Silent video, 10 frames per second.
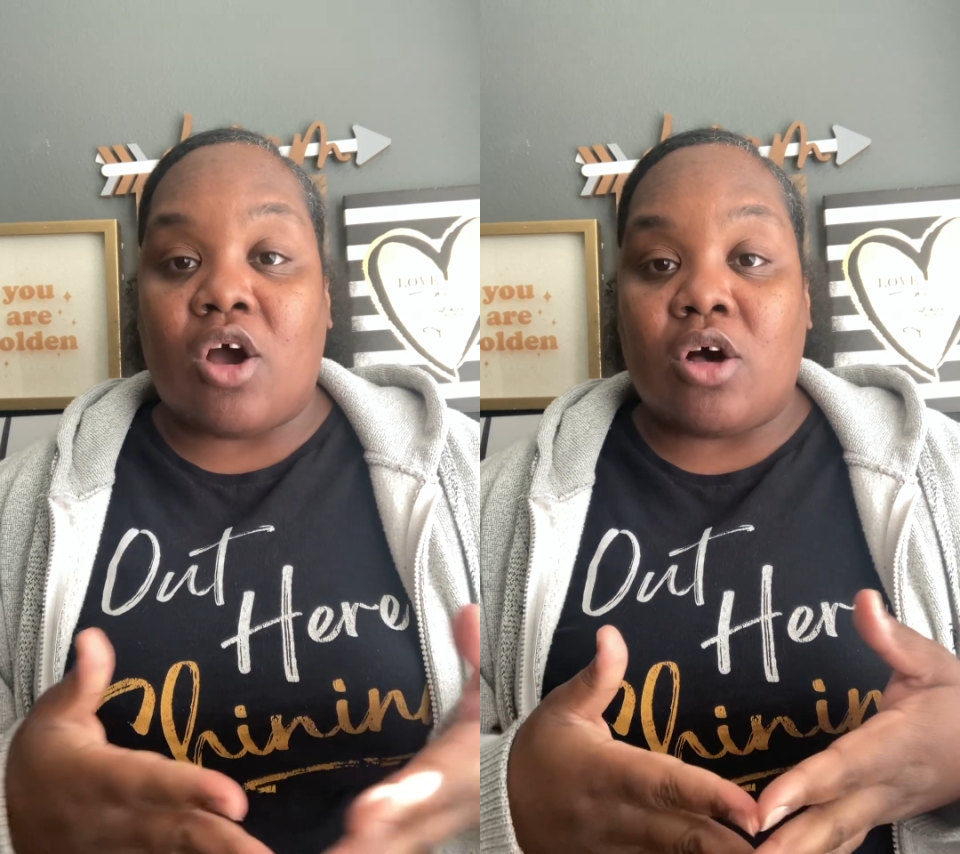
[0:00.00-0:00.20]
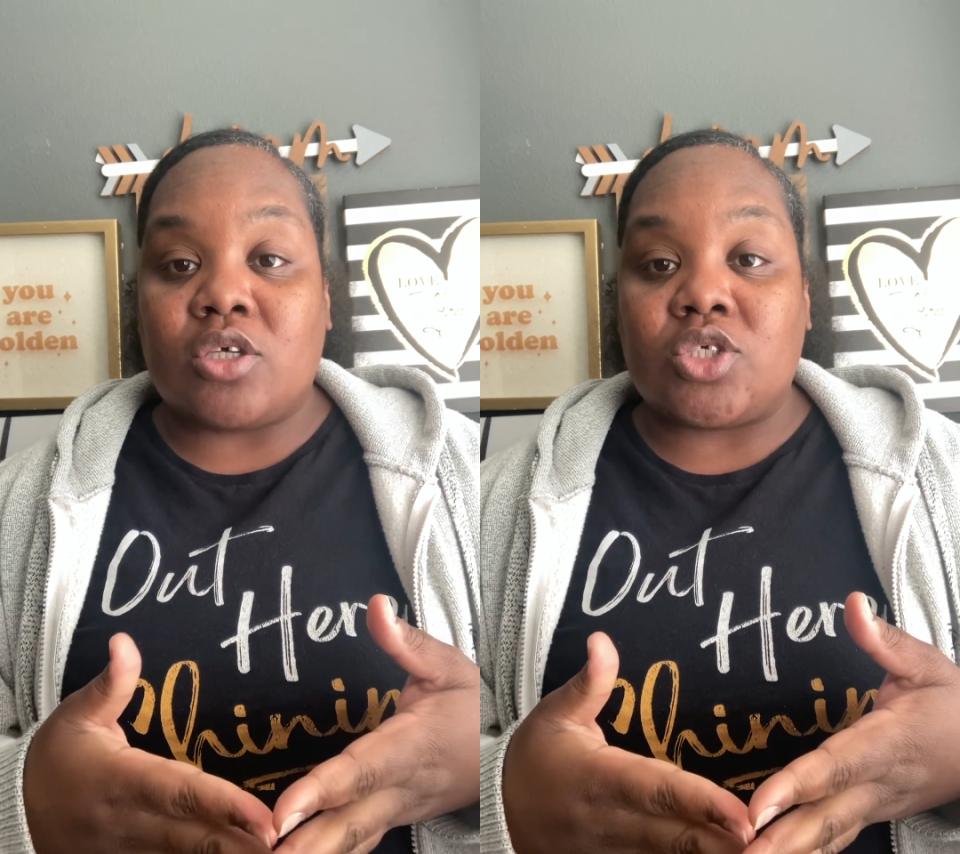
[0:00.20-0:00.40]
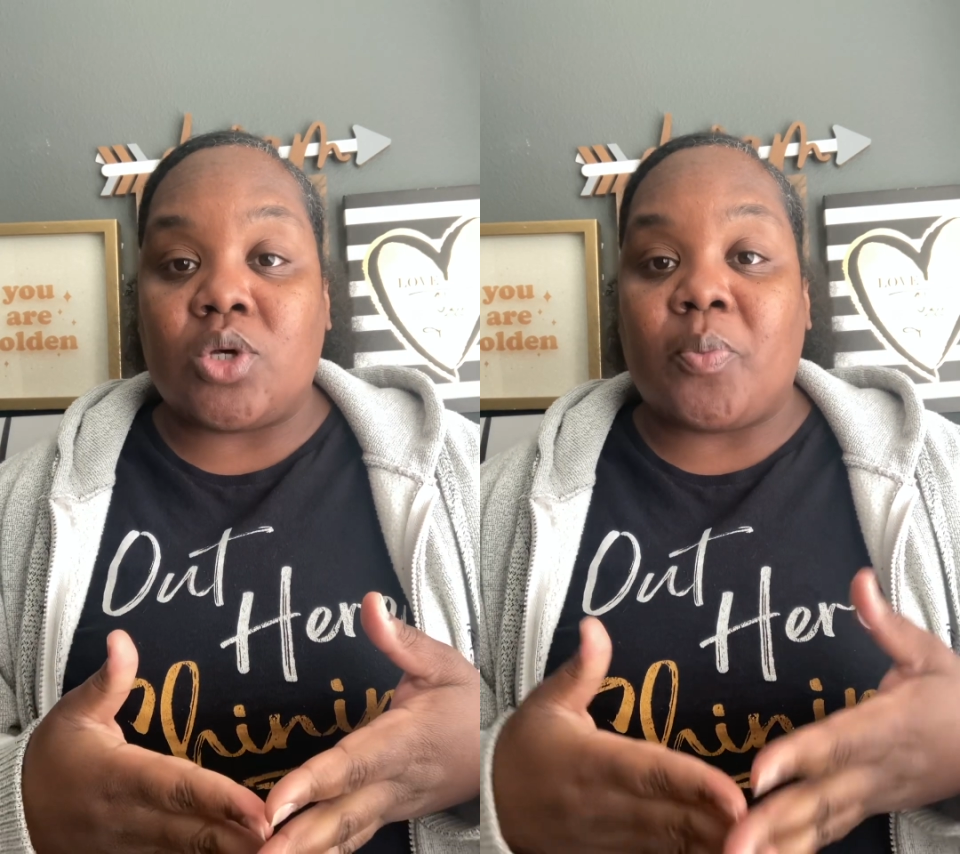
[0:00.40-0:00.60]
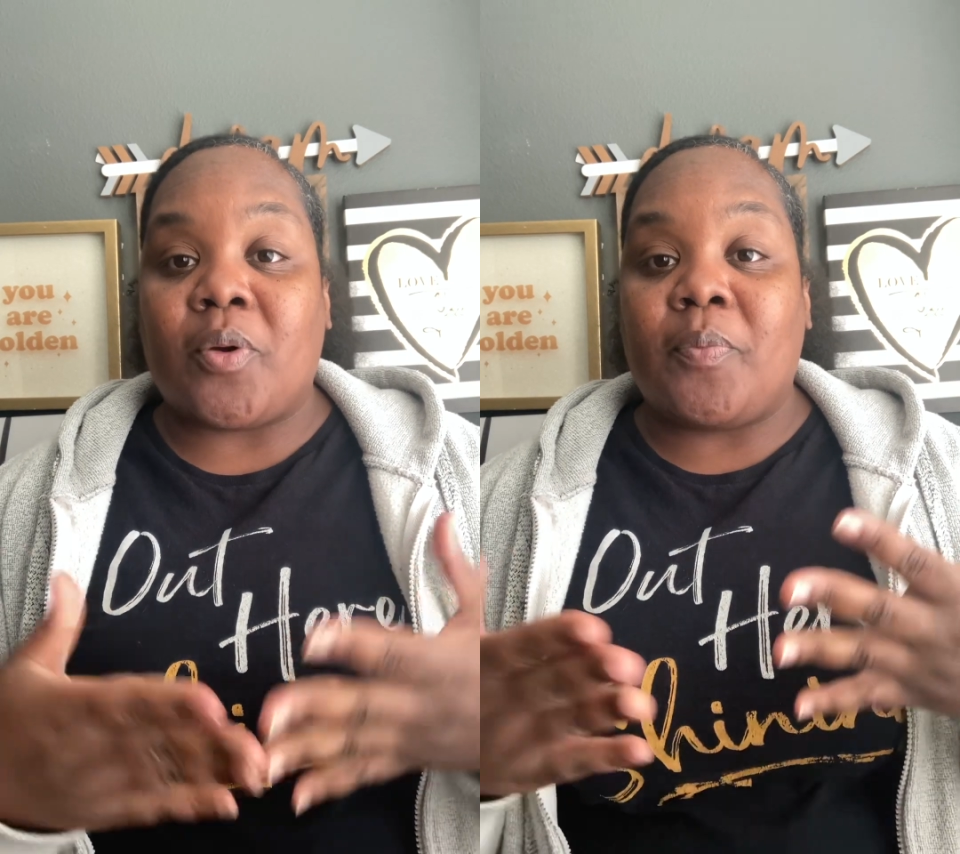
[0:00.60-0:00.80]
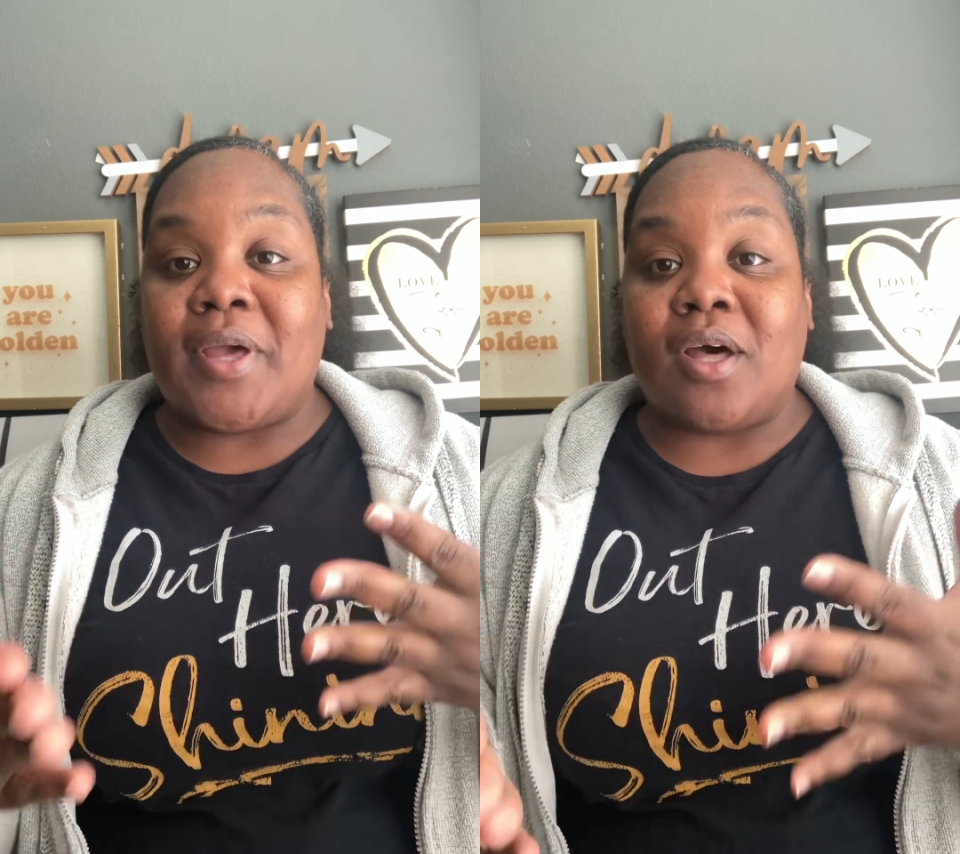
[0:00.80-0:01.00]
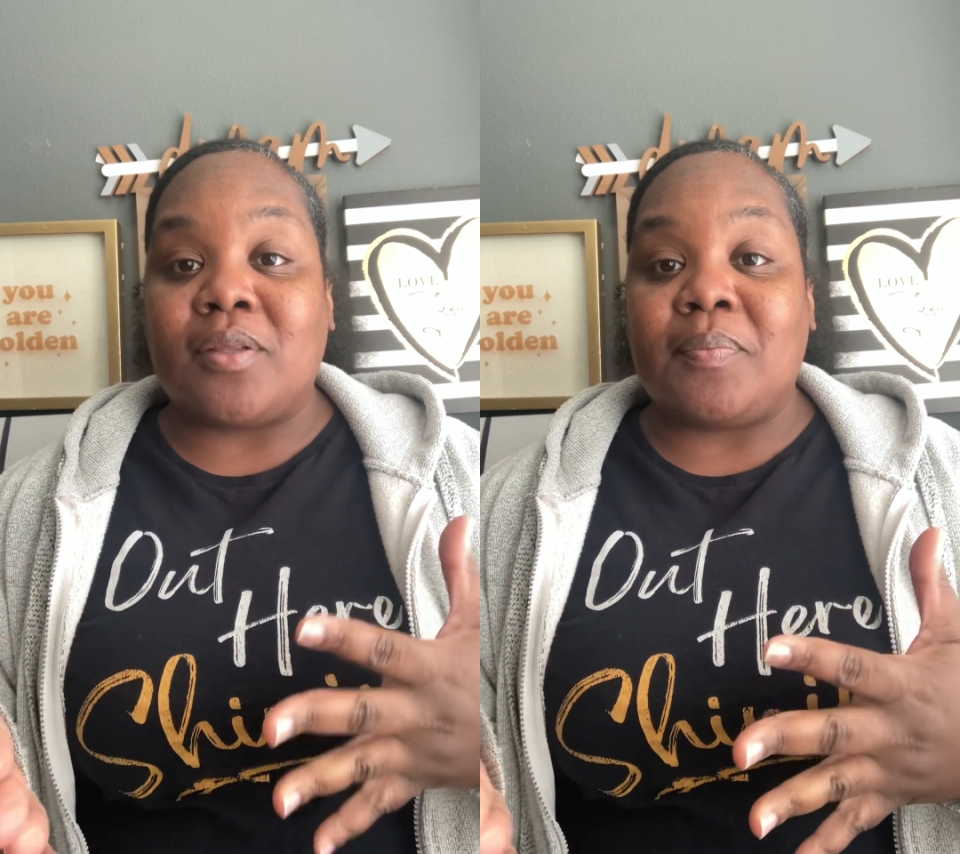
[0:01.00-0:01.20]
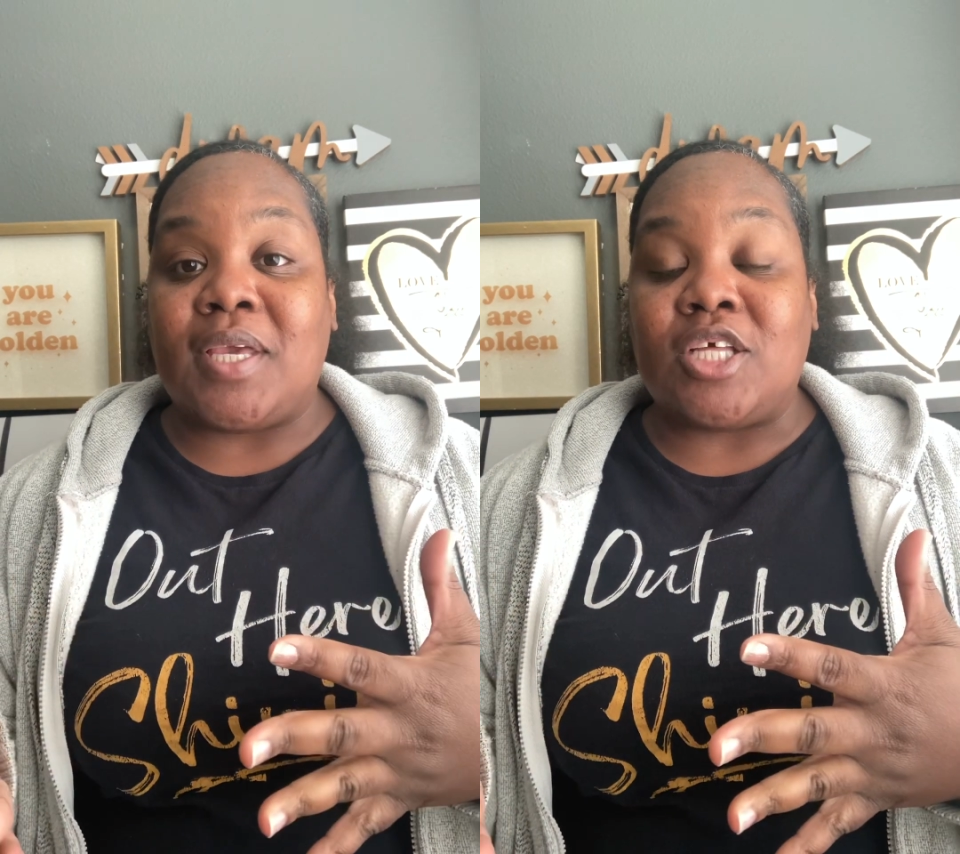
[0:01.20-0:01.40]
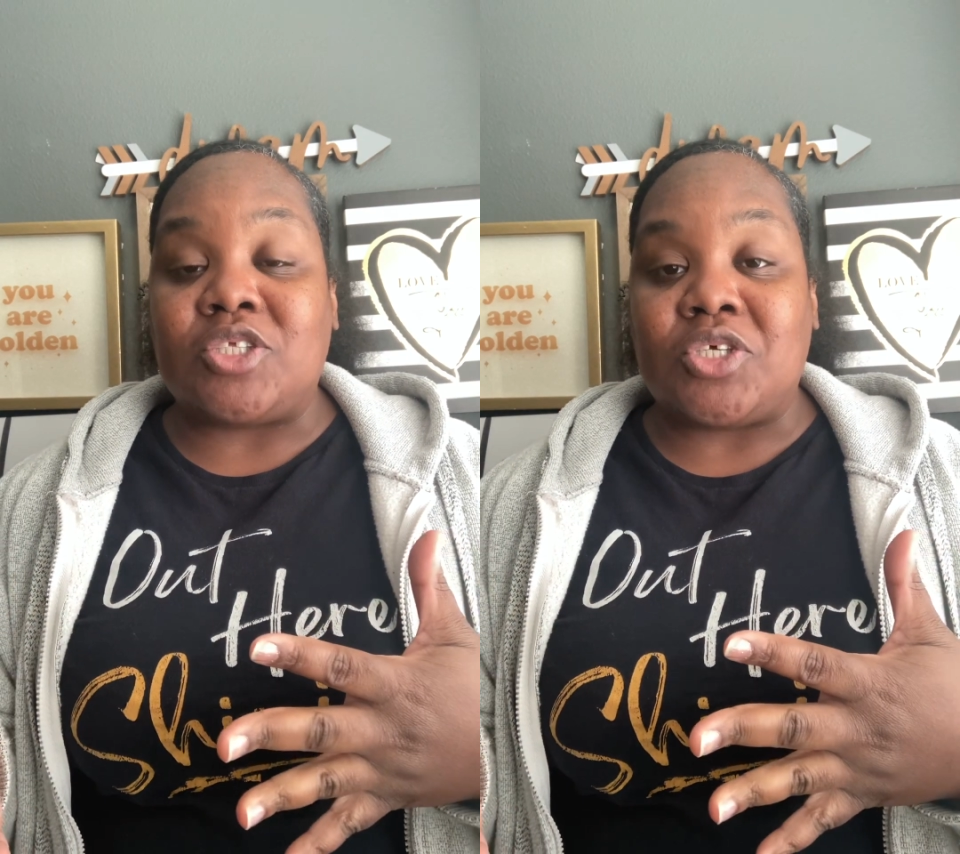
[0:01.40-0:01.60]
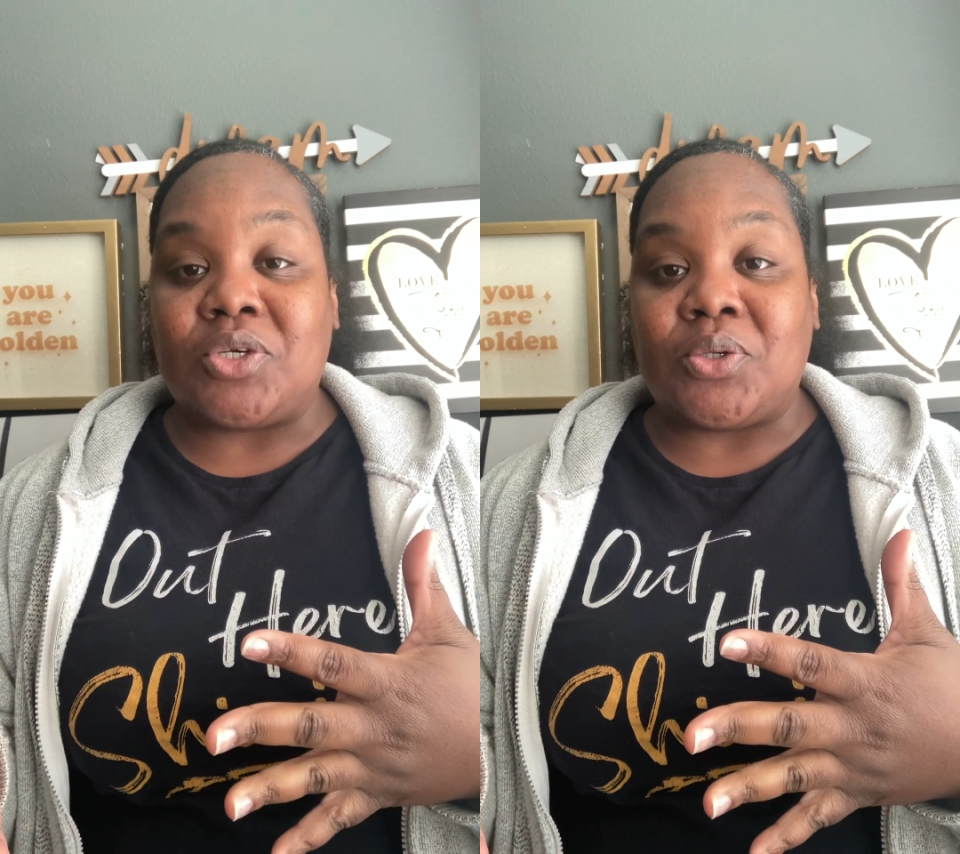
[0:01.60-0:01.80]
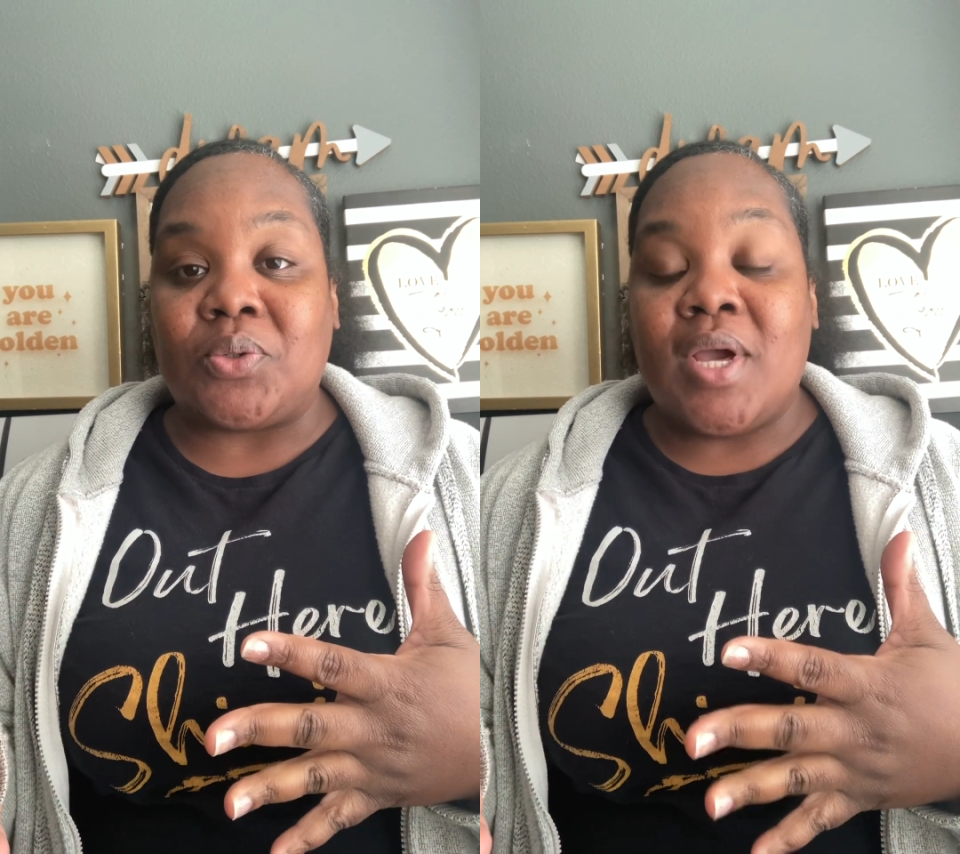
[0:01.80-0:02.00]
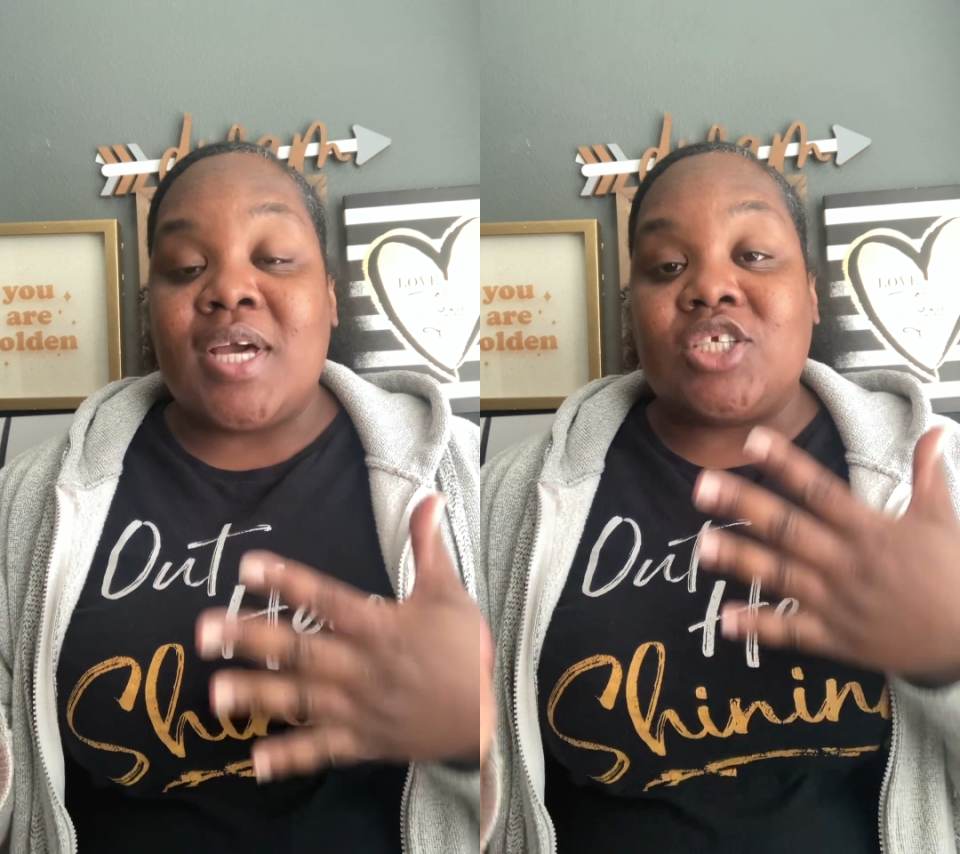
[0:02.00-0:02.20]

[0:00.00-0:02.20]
also propelled me to